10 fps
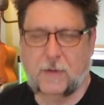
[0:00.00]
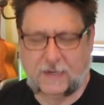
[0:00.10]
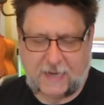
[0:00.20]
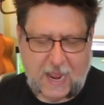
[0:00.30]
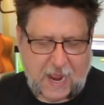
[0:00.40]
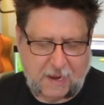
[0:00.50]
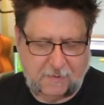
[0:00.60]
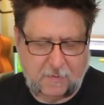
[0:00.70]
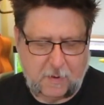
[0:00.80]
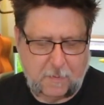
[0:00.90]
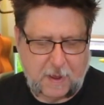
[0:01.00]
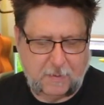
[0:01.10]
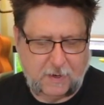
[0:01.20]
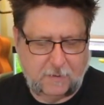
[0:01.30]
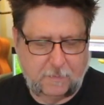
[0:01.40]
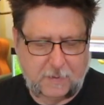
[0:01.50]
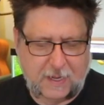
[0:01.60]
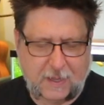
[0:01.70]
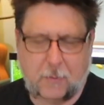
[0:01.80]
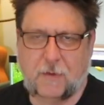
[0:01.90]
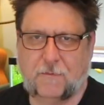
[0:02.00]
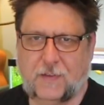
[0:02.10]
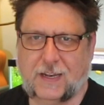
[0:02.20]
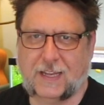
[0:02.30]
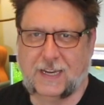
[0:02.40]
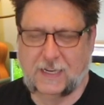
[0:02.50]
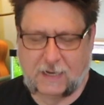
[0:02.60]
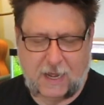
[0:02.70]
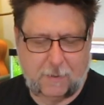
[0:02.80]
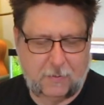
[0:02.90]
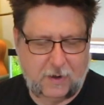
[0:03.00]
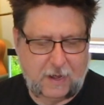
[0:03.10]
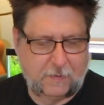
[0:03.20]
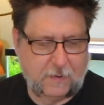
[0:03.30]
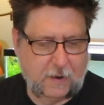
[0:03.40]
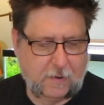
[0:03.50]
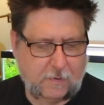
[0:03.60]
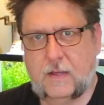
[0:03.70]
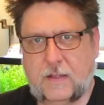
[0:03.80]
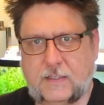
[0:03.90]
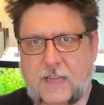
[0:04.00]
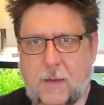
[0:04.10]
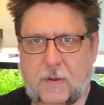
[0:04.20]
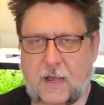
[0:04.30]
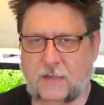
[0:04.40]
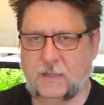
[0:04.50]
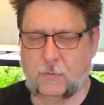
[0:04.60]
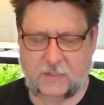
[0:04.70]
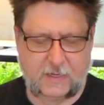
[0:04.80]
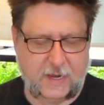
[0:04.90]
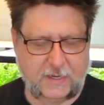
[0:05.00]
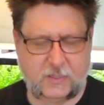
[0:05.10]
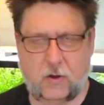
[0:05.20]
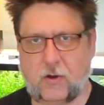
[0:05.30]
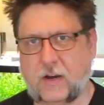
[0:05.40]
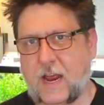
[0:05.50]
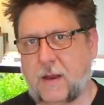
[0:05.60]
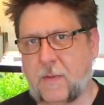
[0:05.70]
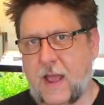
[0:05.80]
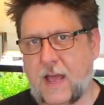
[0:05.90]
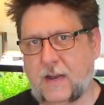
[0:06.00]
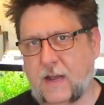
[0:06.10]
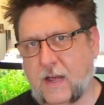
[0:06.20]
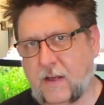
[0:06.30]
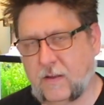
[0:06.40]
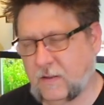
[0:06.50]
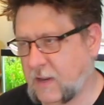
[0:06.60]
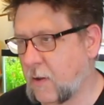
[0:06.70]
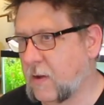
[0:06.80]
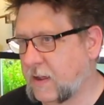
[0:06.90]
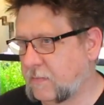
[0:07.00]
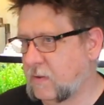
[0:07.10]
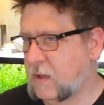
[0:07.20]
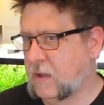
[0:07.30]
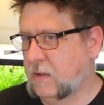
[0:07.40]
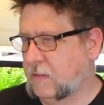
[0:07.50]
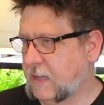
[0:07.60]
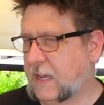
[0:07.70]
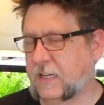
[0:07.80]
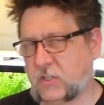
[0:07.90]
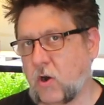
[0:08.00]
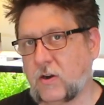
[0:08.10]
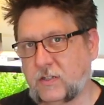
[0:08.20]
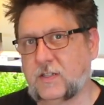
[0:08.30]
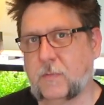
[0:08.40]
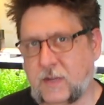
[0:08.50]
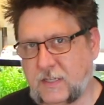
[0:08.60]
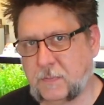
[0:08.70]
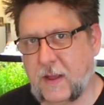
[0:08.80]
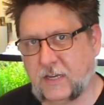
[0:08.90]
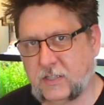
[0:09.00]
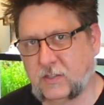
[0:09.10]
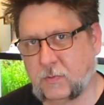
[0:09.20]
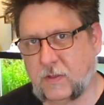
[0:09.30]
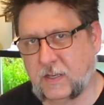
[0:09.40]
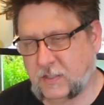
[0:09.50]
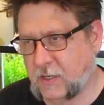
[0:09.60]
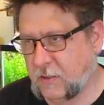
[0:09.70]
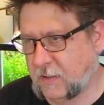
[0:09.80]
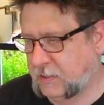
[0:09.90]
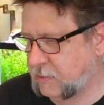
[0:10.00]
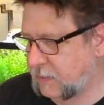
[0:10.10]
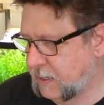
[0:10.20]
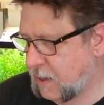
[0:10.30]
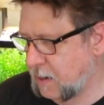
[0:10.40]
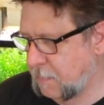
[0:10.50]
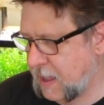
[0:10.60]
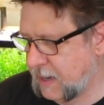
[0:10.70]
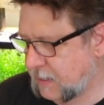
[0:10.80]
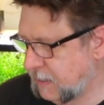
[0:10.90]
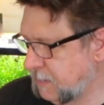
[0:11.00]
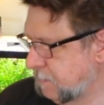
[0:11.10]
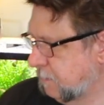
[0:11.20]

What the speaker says: mid-game, maybe be a little bit fiddly to kind of put out there. This game, because it was a Kickstarter game, had, they Kickstarted some expansions with it too that you get automatically.